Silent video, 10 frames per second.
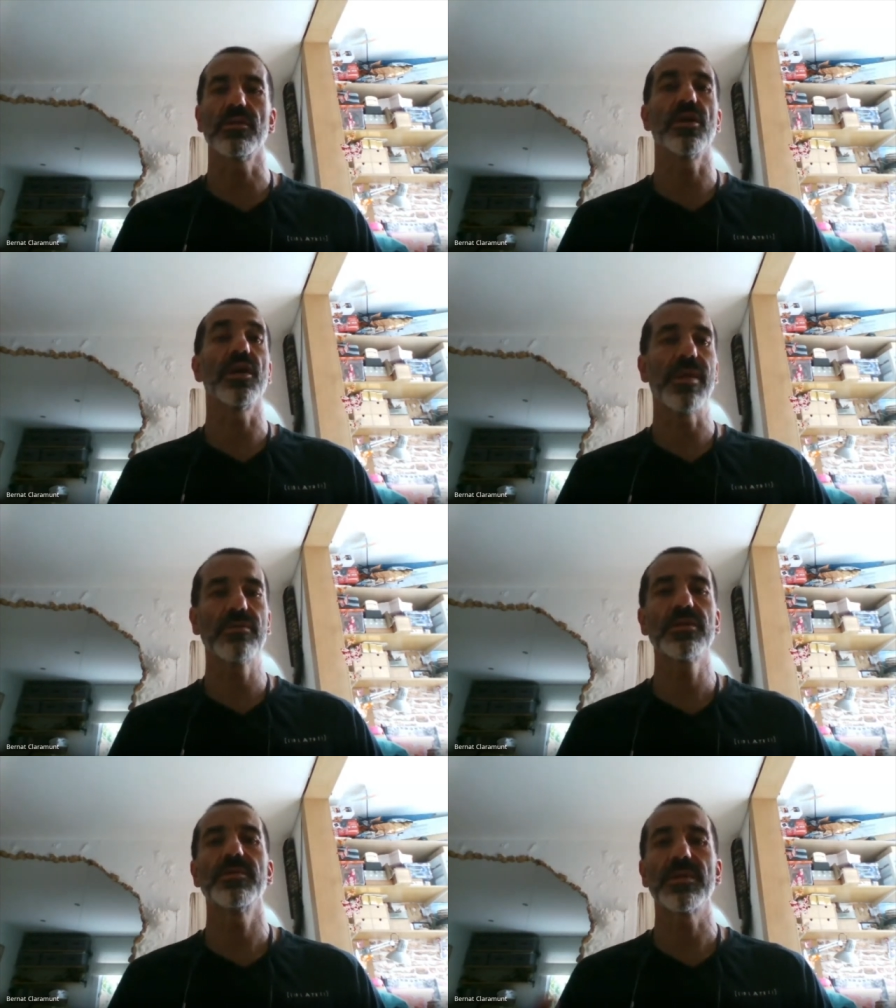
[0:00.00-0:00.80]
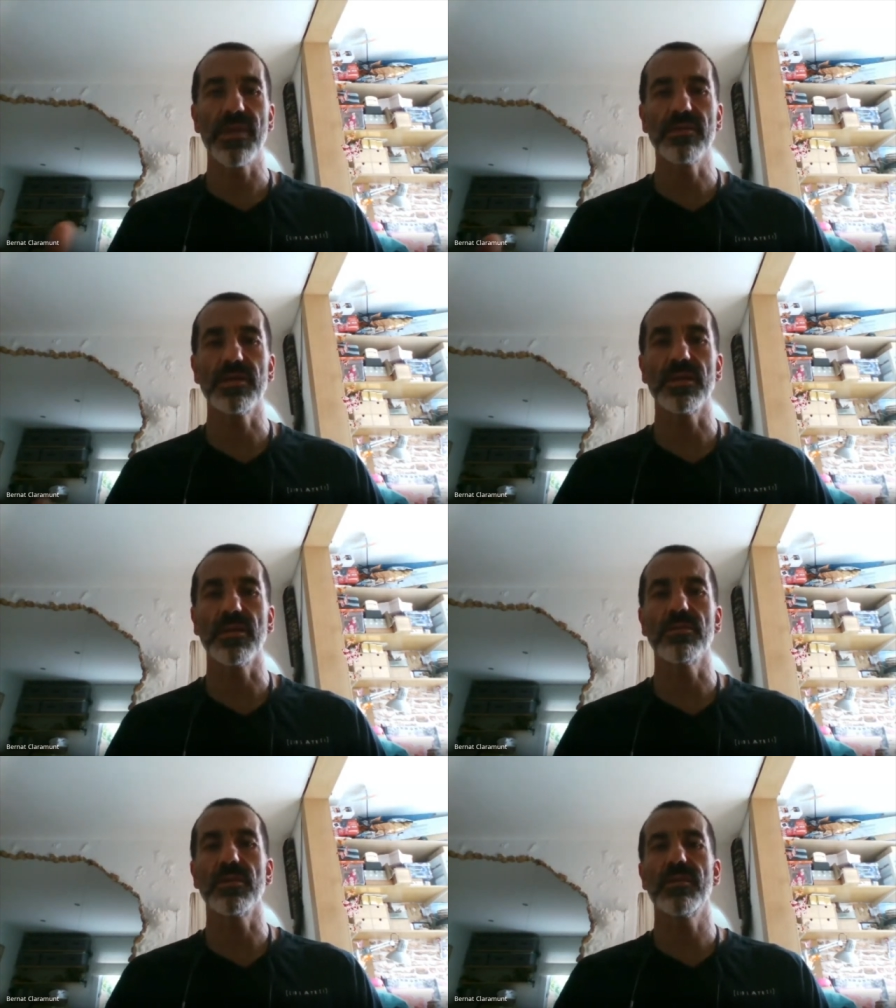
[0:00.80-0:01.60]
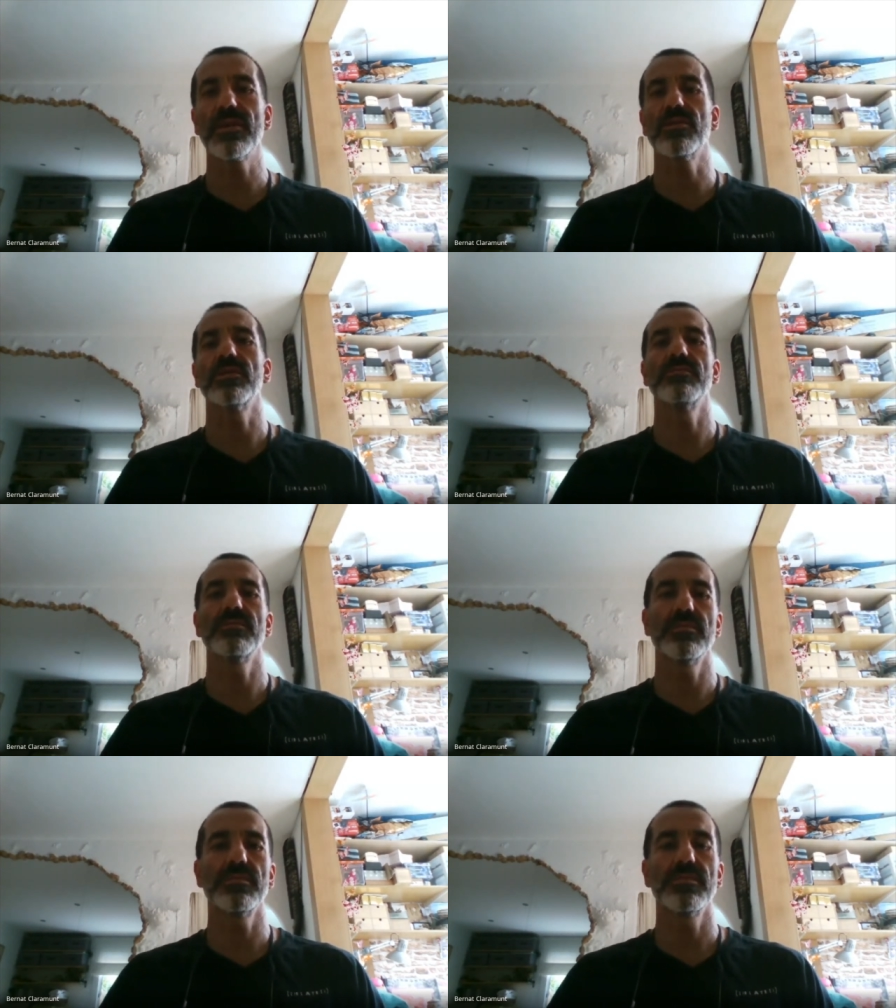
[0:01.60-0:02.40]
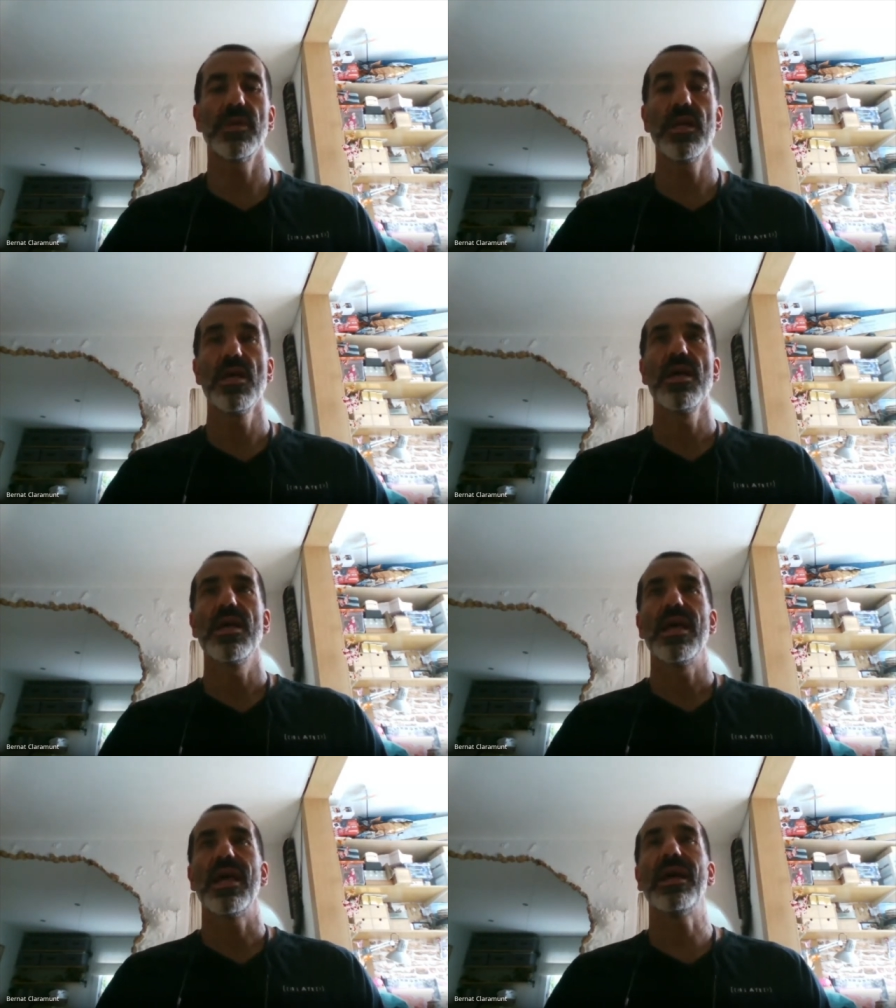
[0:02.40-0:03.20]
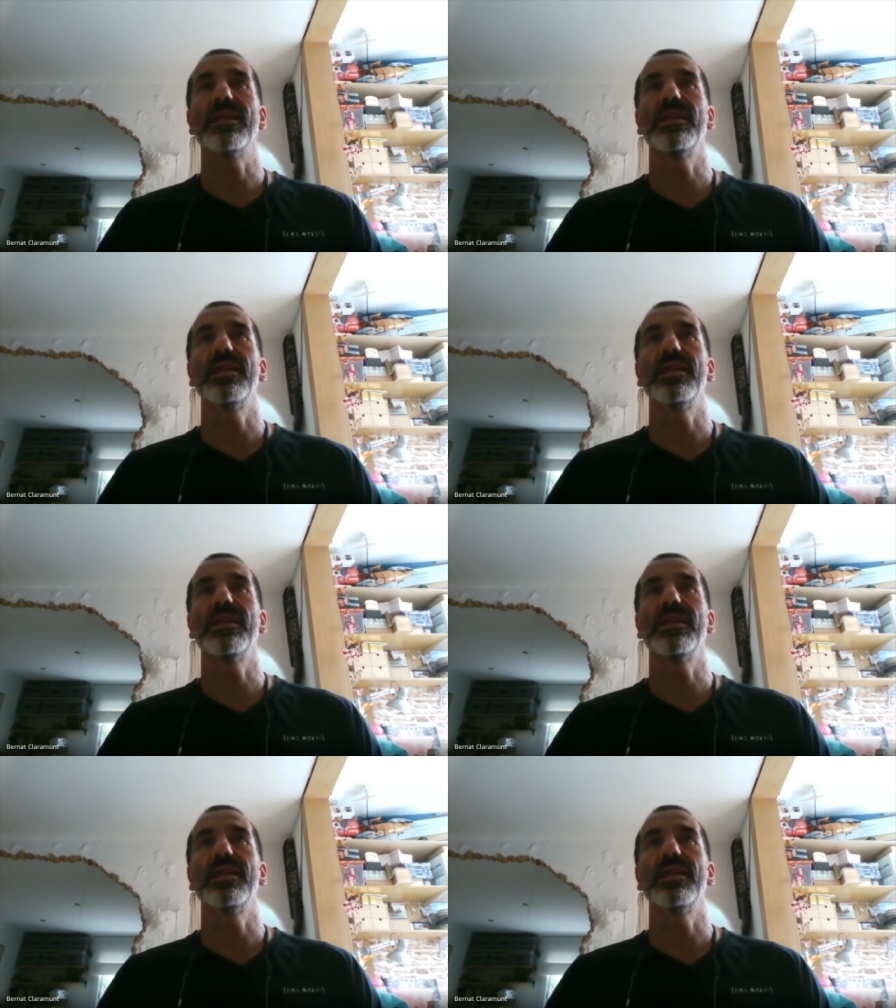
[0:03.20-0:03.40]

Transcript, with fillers: Not only mountains, but mountains included, right? Or and